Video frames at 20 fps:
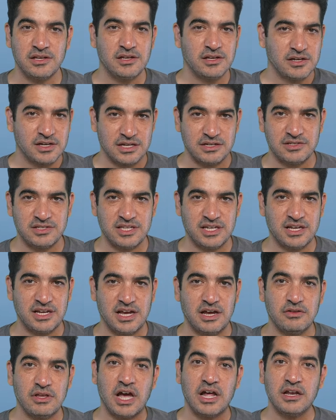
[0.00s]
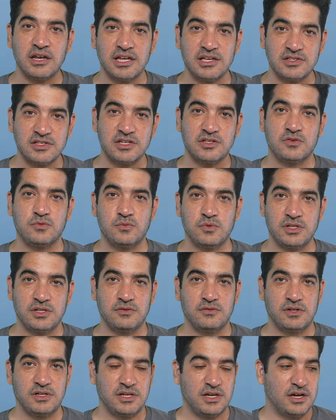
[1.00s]
Kind of stick it out unless it's
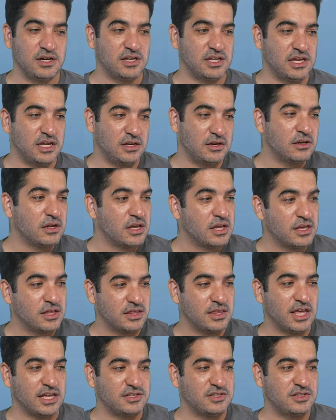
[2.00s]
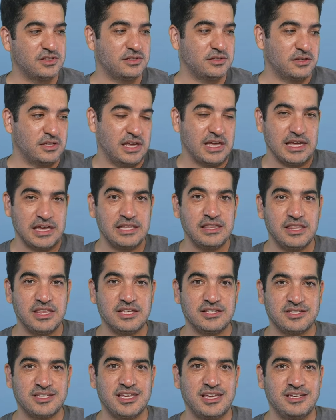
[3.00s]
really ugly, and that's, in
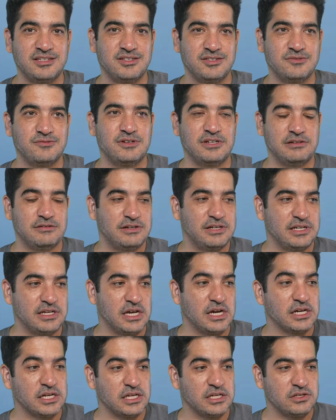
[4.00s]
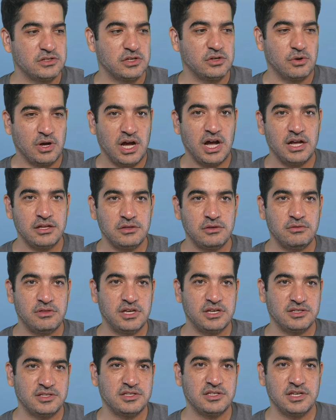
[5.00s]
this case, is really ugly. So undo
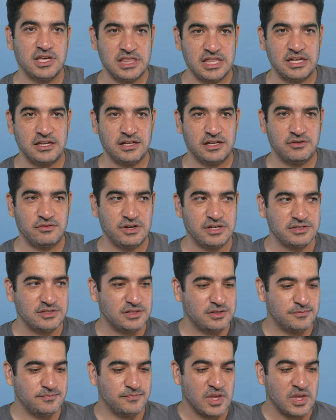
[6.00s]
this and then let it rest.